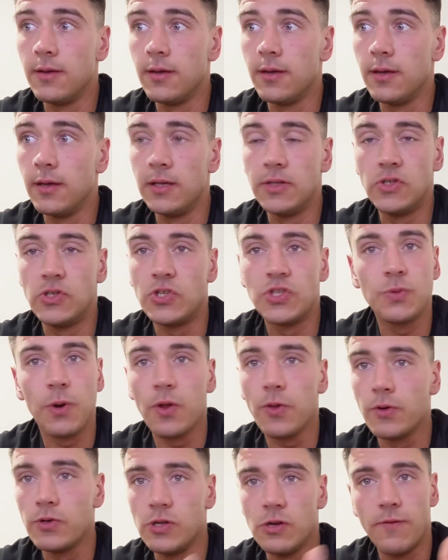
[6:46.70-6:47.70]
It's just one
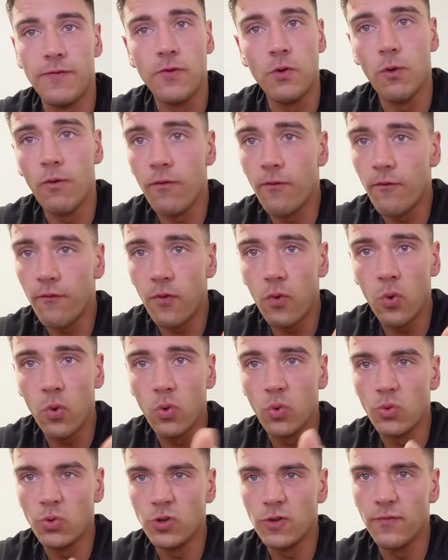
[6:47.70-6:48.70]
of those, you feel
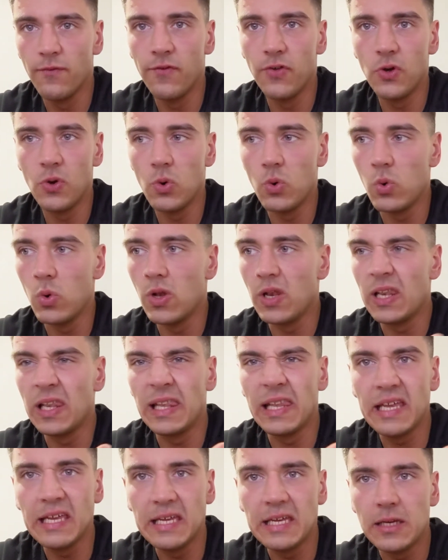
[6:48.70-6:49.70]
full, you feel
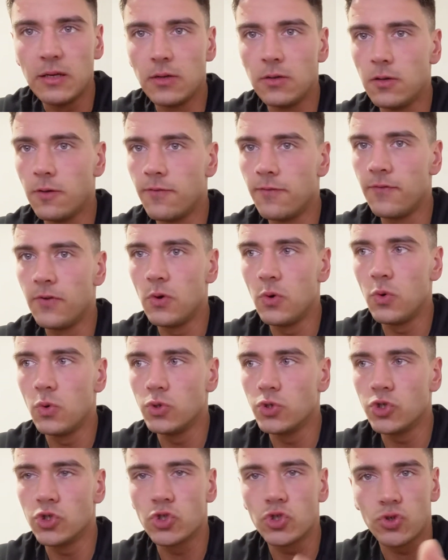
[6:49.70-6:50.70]
lean, you feel
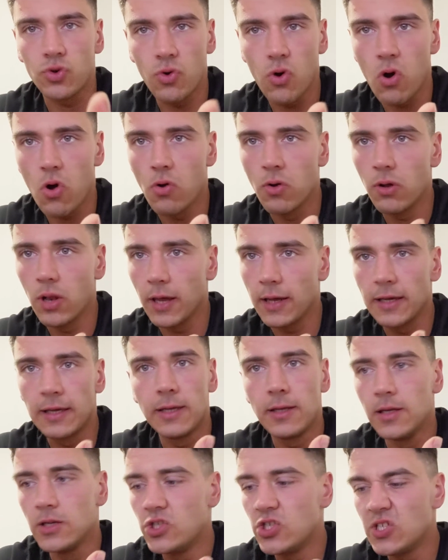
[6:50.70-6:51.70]
strong. Like,
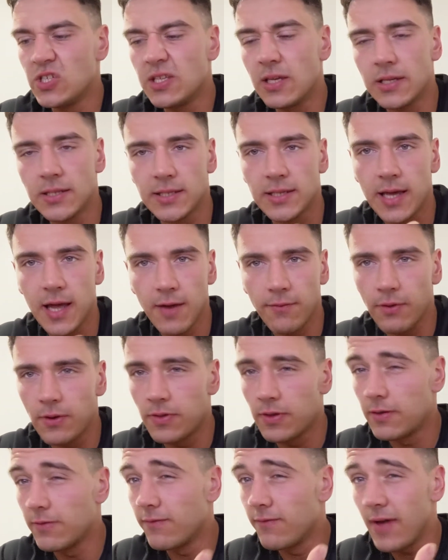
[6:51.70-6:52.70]
it just does
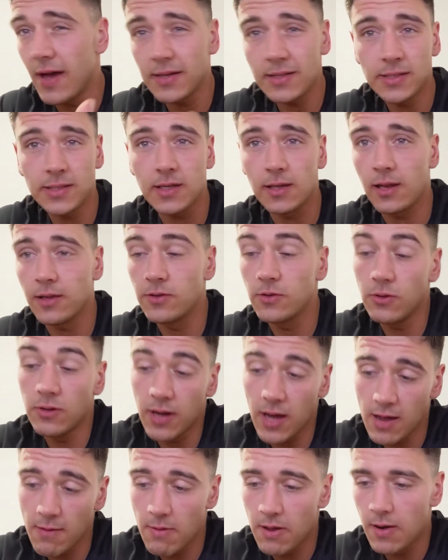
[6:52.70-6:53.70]
everything, vascular, you
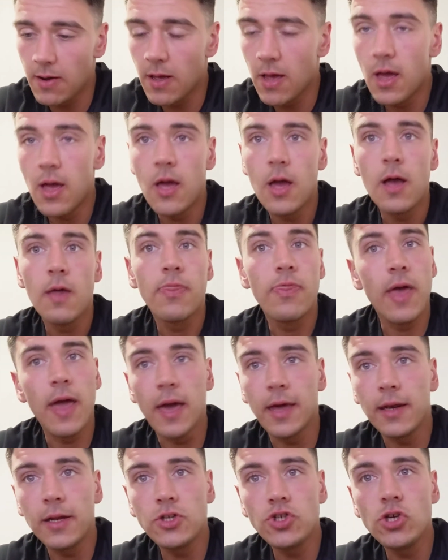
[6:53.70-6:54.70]
name it. The
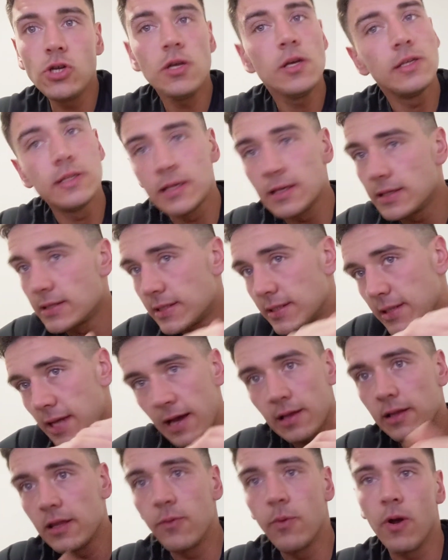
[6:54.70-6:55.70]
energy is
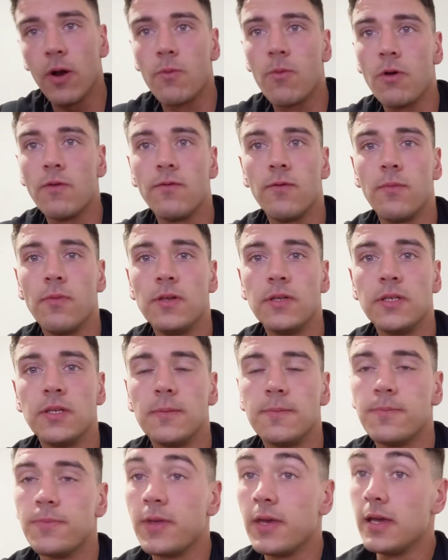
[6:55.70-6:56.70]
exactly what I want from
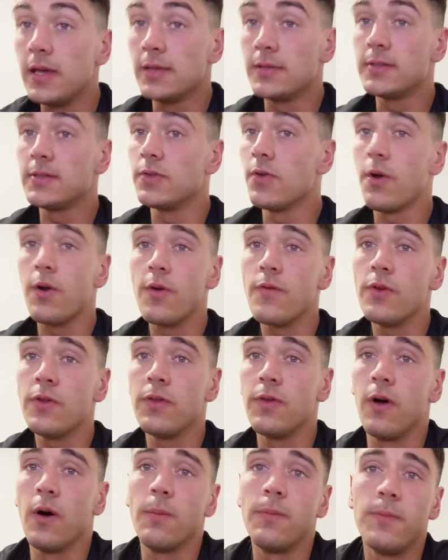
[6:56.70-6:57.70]
this. It's not over the
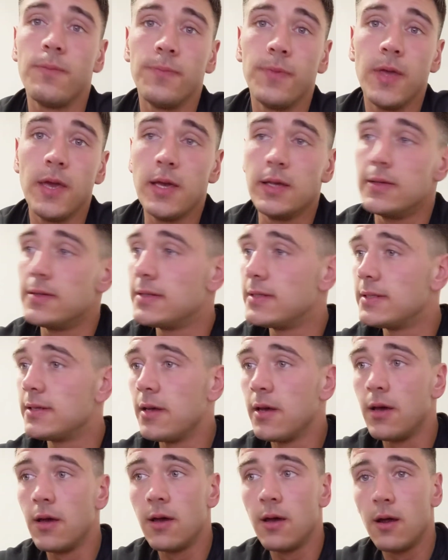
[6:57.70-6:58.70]
top.
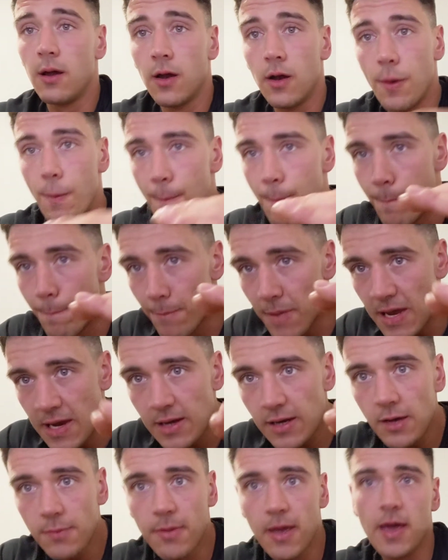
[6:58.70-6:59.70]
It's
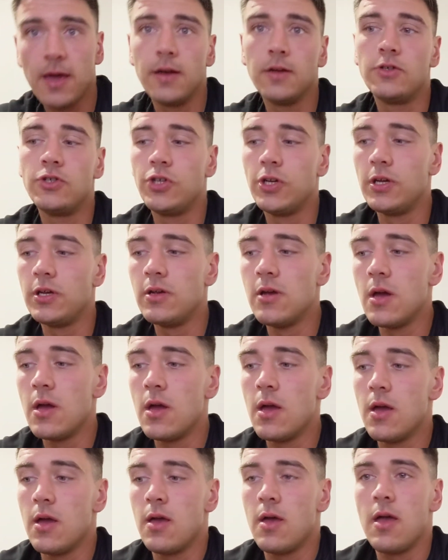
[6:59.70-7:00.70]
medium energy.
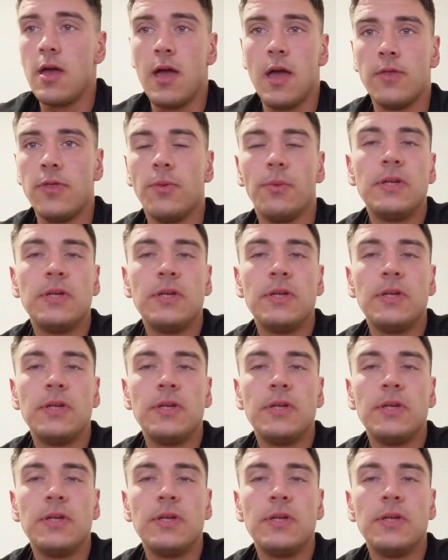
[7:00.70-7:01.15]
And the